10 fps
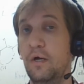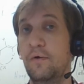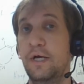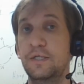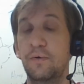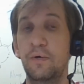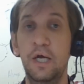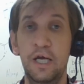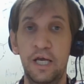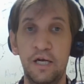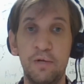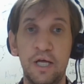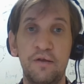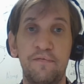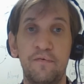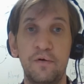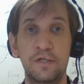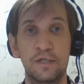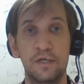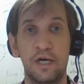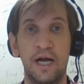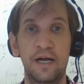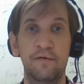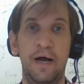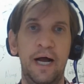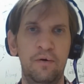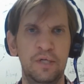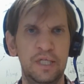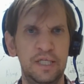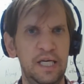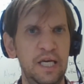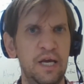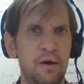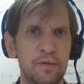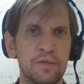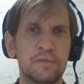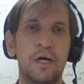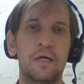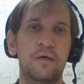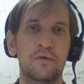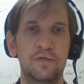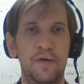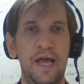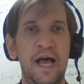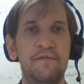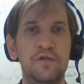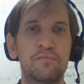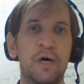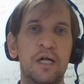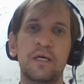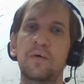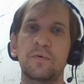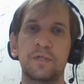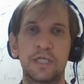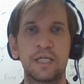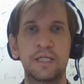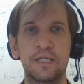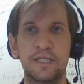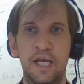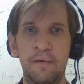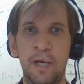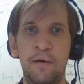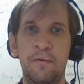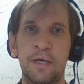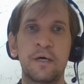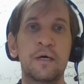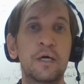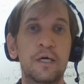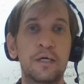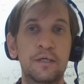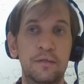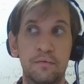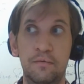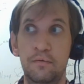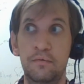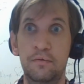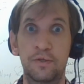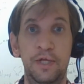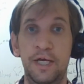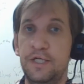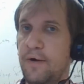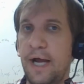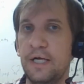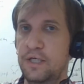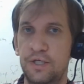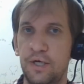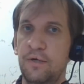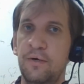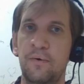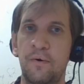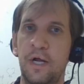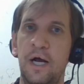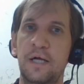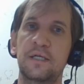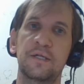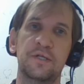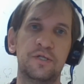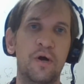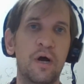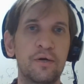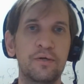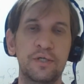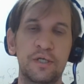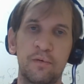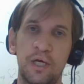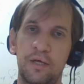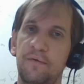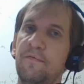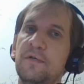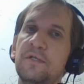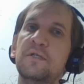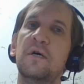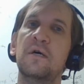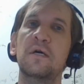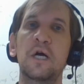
Right, so intermolecular forces are kind of how sticky are those molecules. If you have two molecules in the same area, do they attract each other or not? And the stronger those intermolecular forces are,